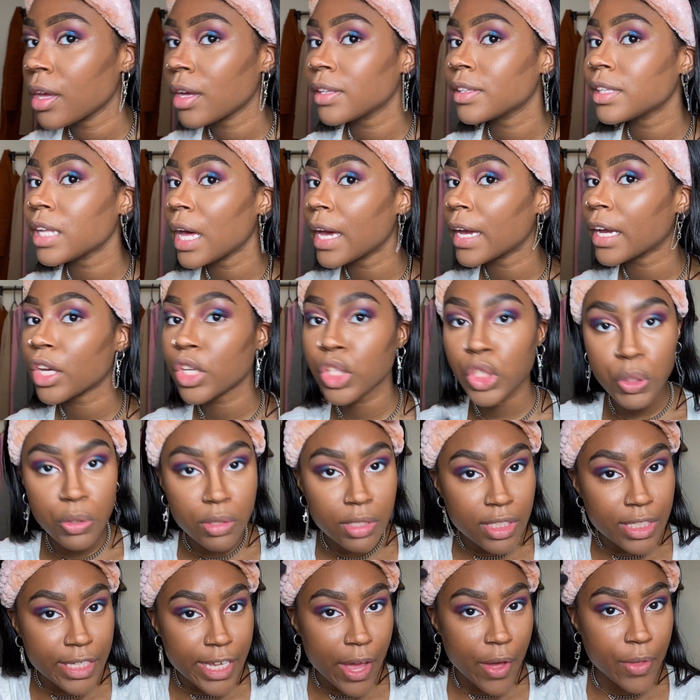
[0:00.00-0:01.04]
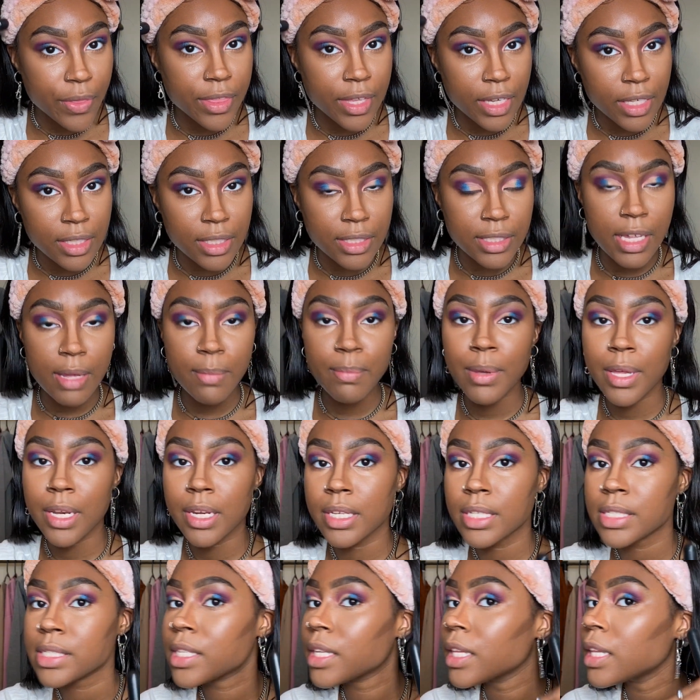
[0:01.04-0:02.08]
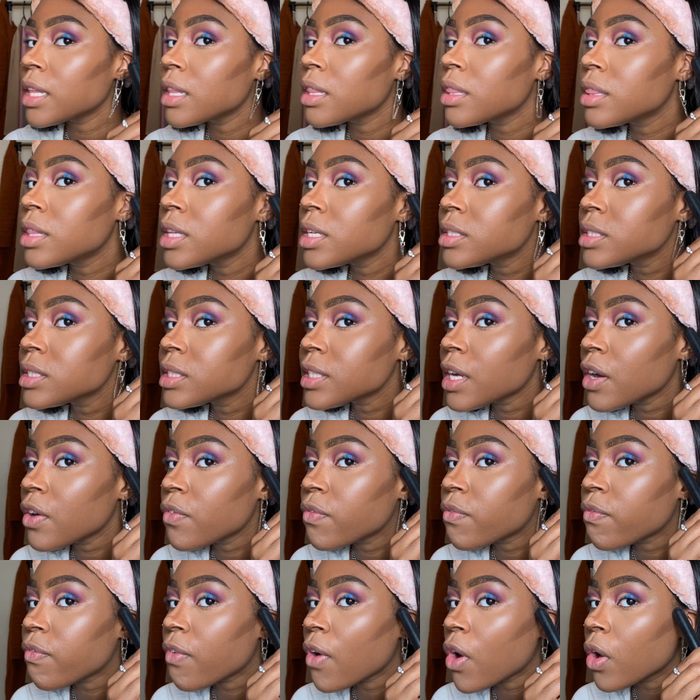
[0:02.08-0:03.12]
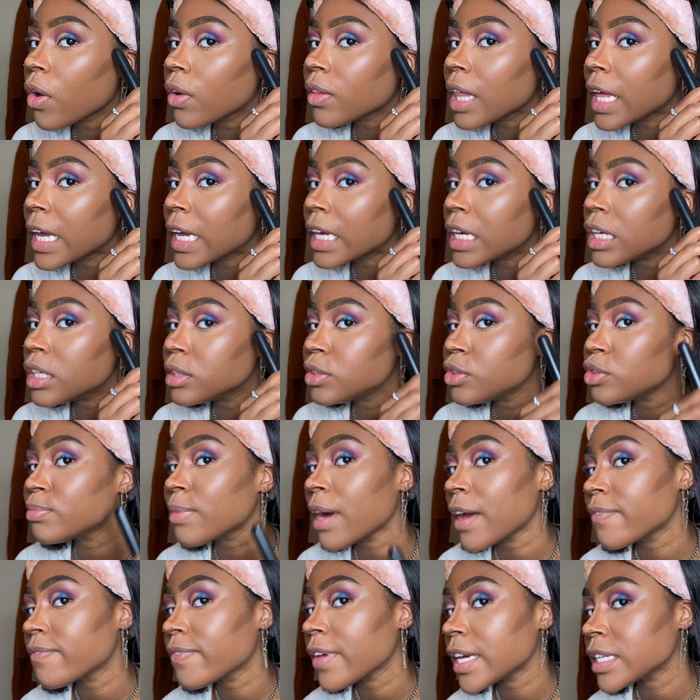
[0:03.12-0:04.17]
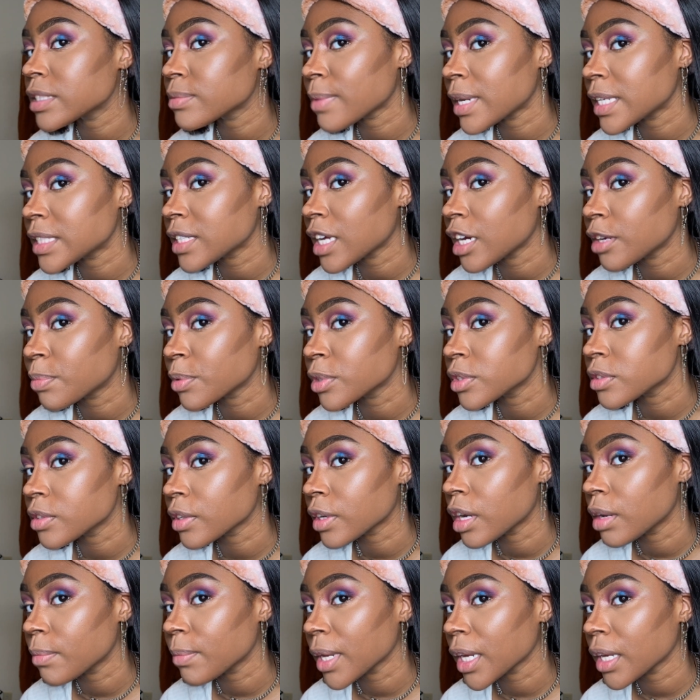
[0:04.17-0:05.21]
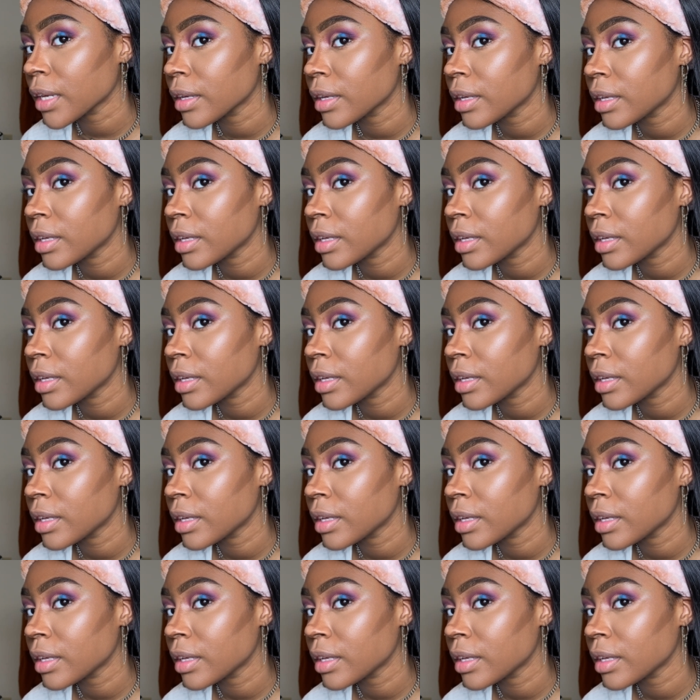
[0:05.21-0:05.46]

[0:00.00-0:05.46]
Like, you see how thick this headband is. This is how far, like, into my face my sideburns are coming.